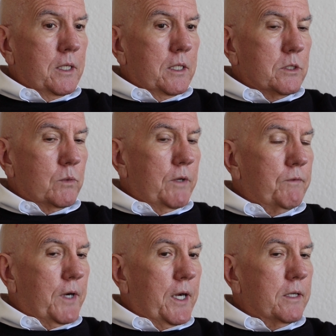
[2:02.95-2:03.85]
So we
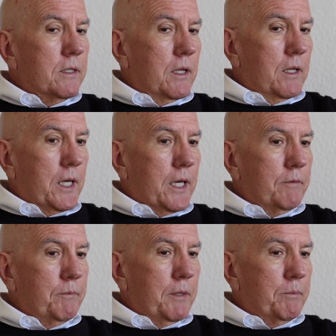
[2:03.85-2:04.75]
find a lot
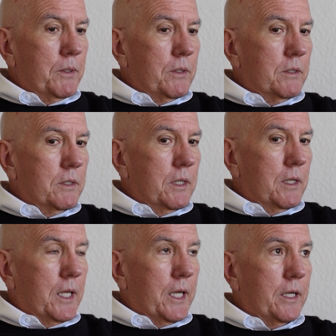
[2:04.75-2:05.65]
of people,
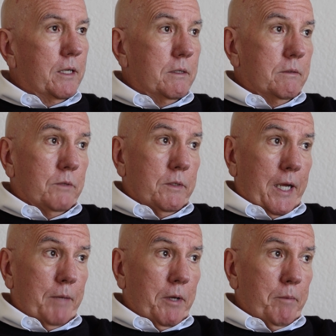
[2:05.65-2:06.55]
like when I
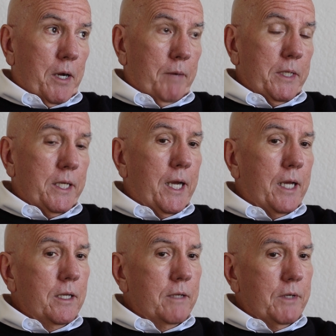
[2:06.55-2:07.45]
had my mom and
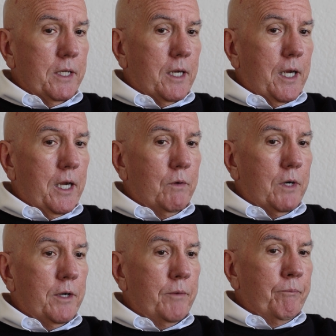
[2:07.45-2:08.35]
dad living in
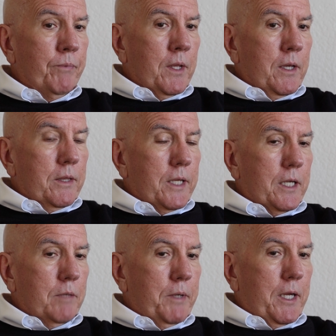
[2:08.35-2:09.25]
Iowa, that
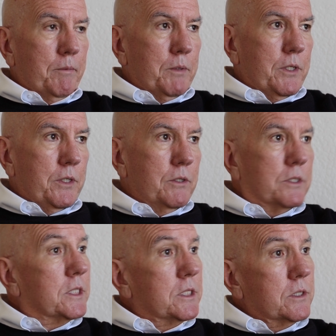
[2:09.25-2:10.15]
could be able to
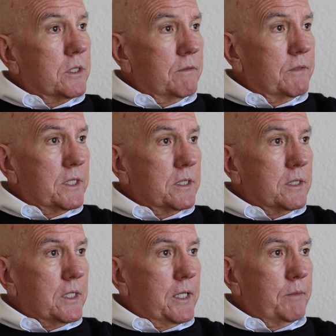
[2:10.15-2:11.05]
use this service
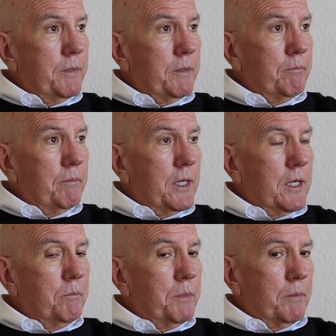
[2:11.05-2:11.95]
and be
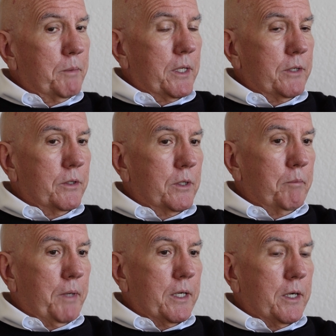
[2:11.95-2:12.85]
billable under their
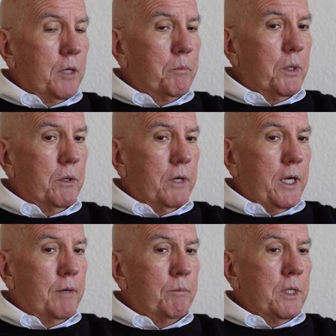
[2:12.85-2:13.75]
Medicare
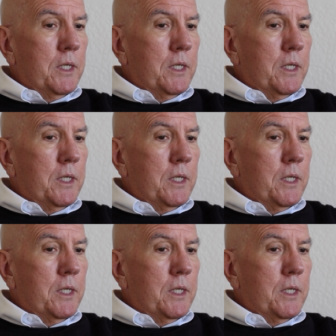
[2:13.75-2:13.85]
program,